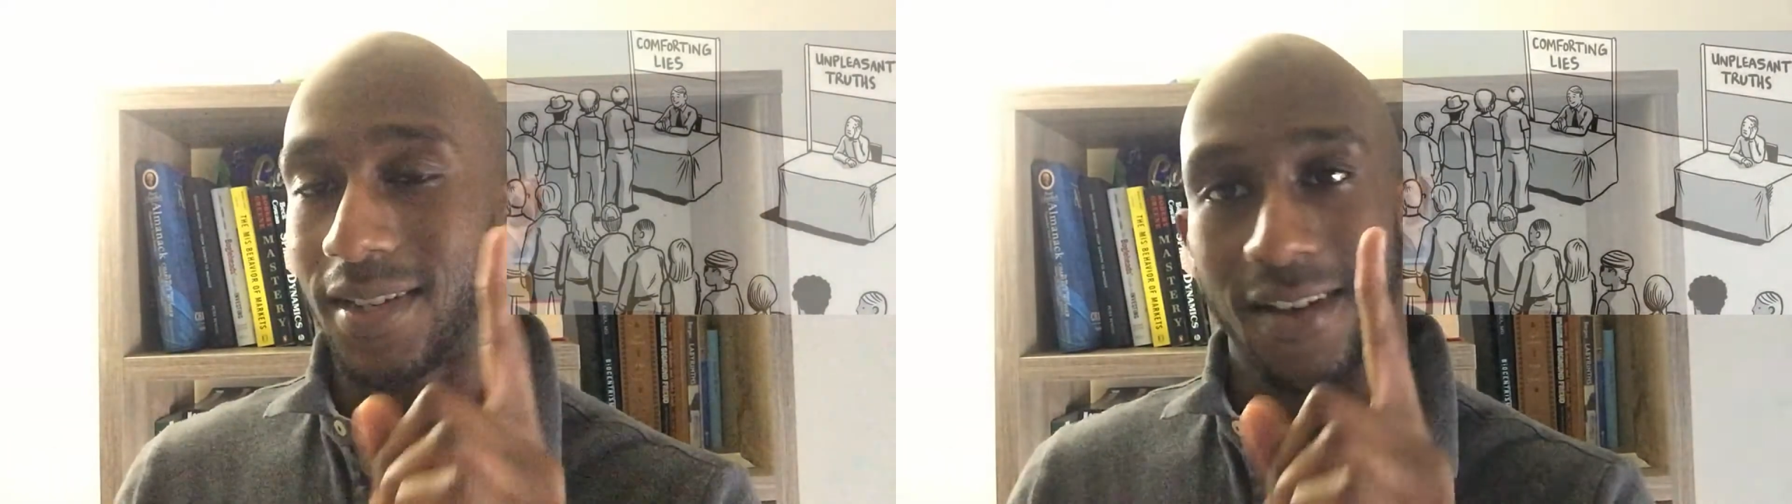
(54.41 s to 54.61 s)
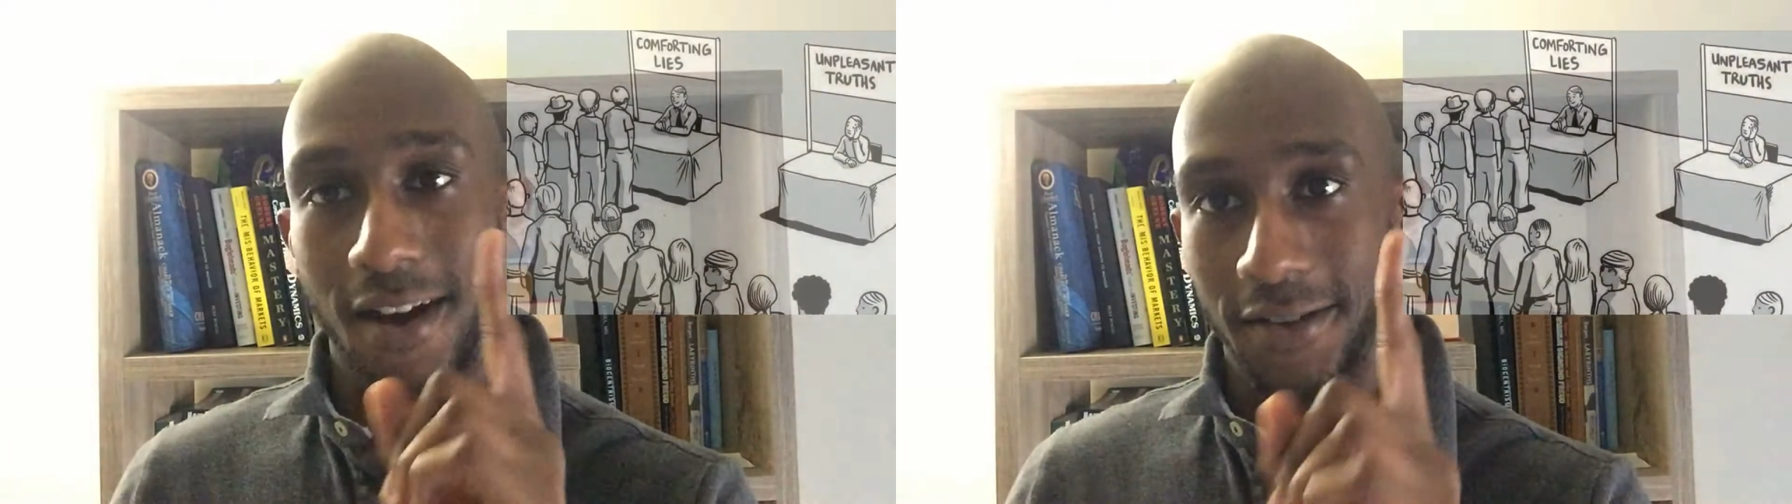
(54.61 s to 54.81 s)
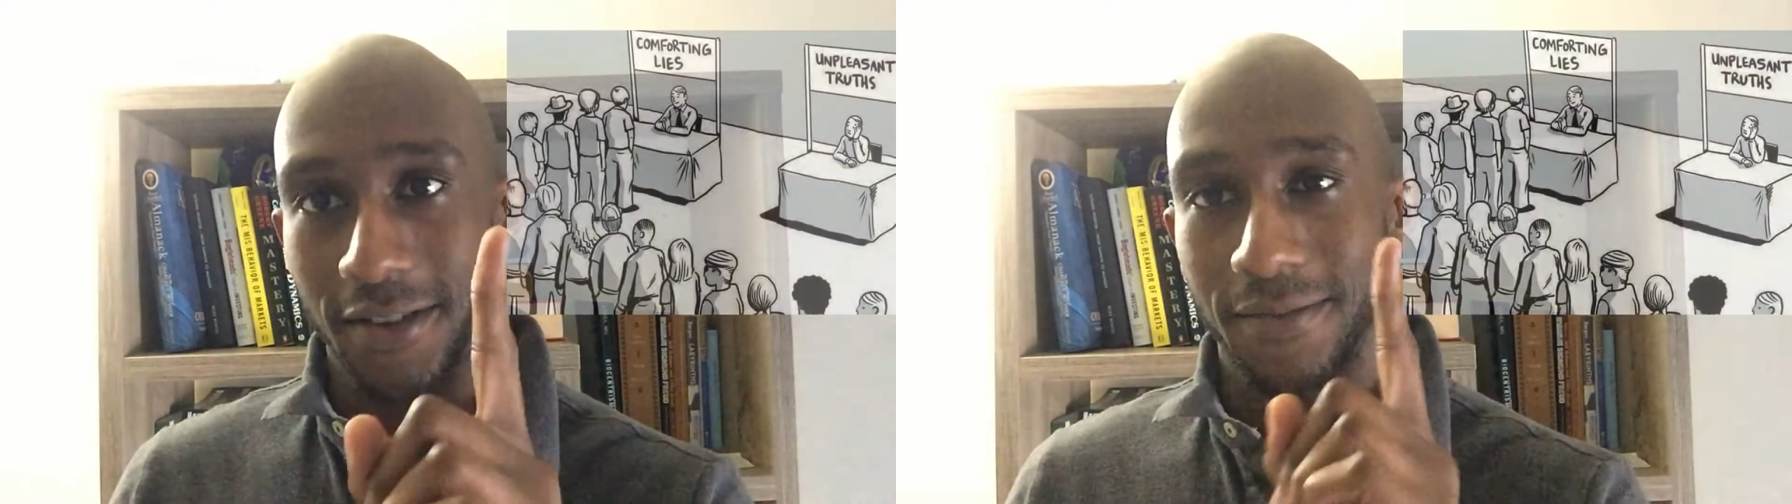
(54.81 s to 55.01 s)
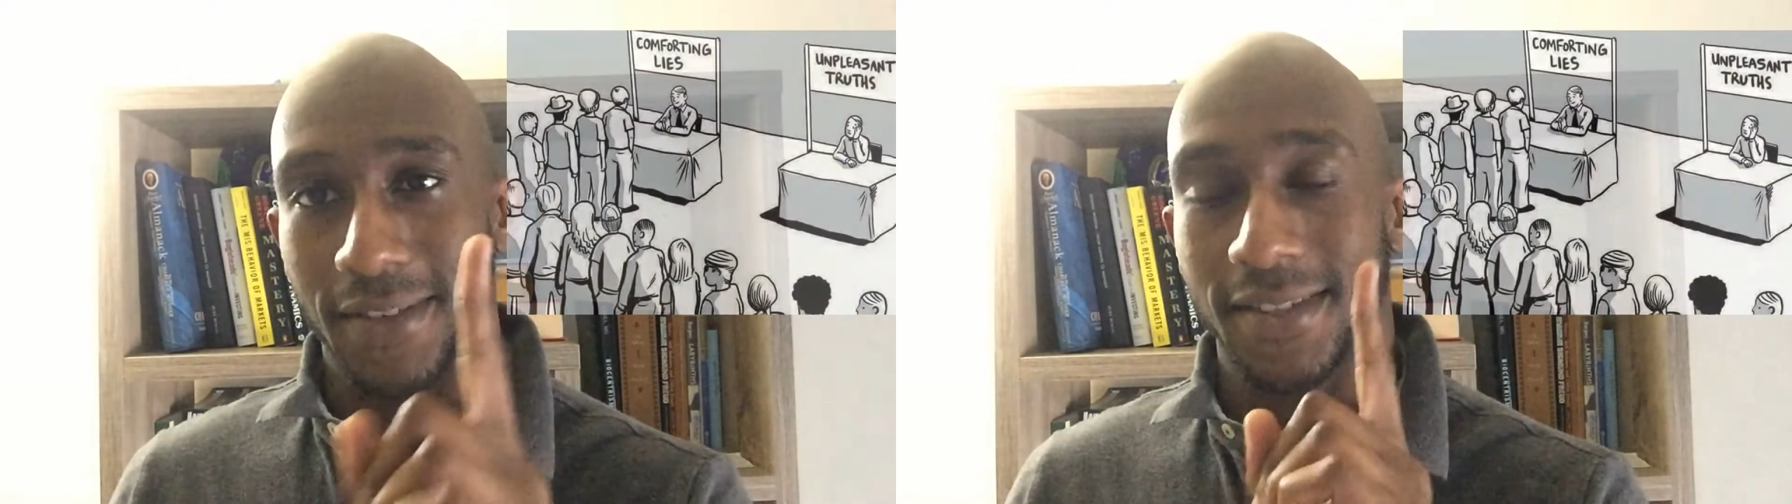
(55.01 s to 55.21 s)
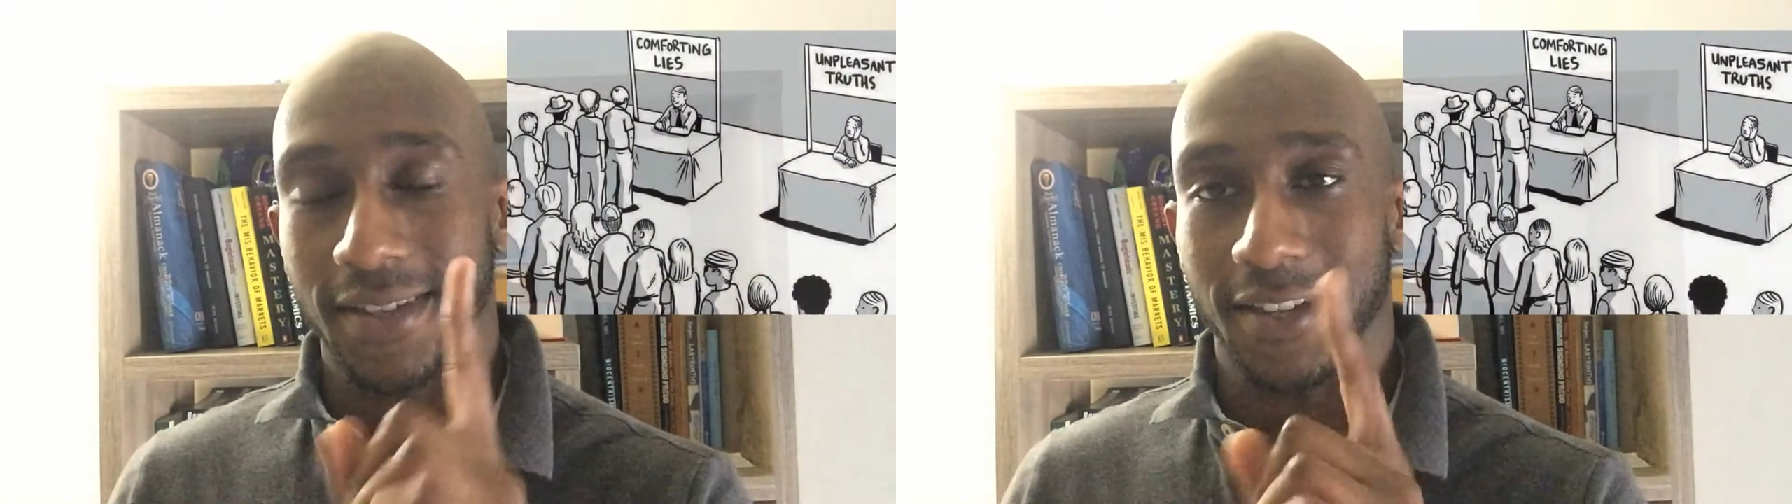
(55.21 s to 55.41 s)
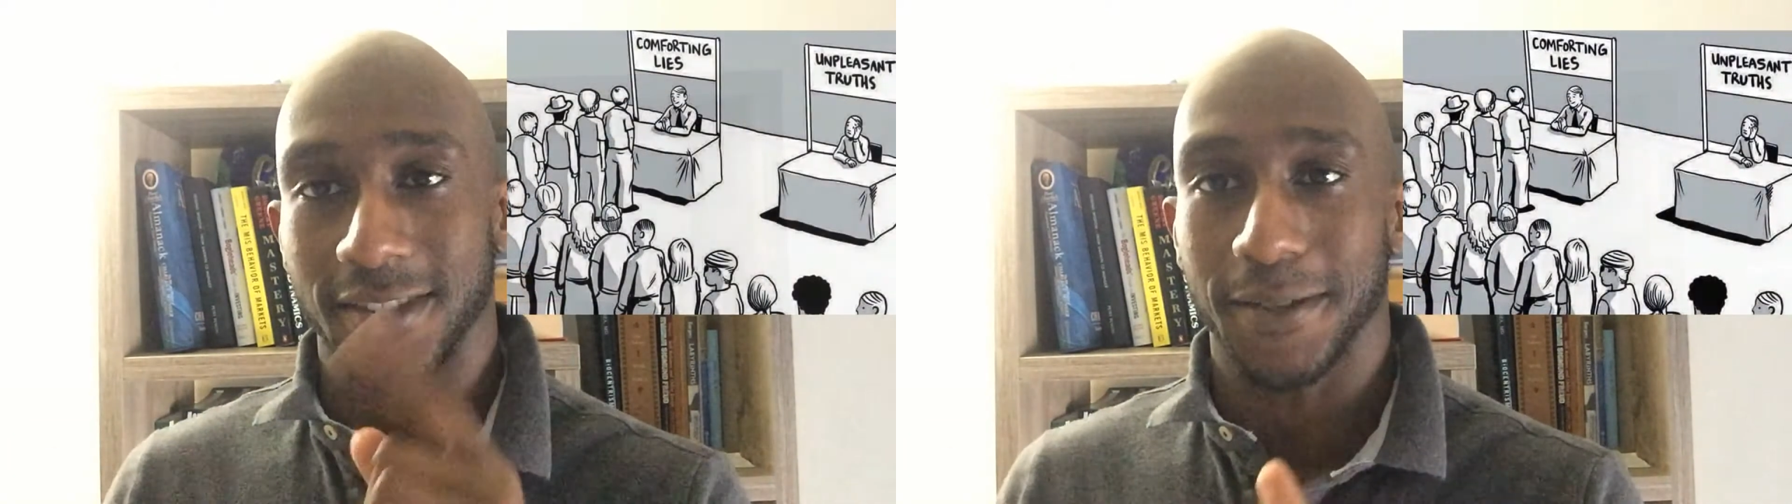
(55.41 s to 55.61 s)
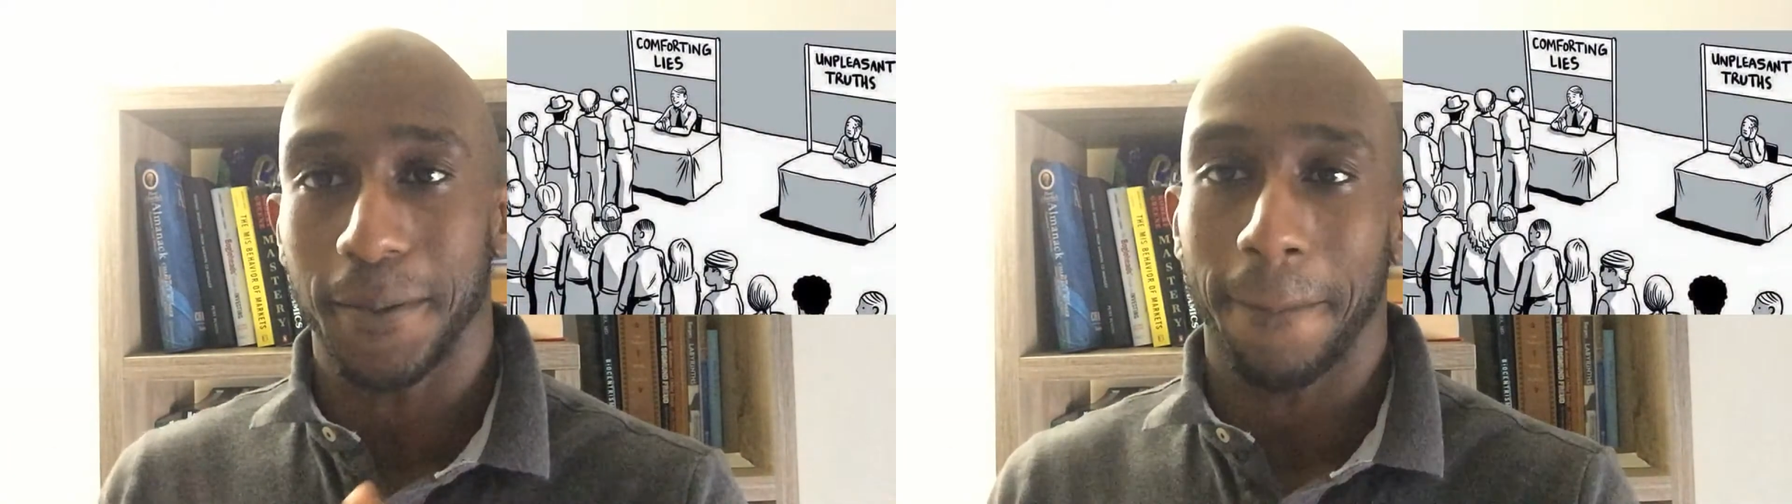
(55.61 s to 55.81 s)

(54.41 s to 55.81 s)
cognitive dissonance.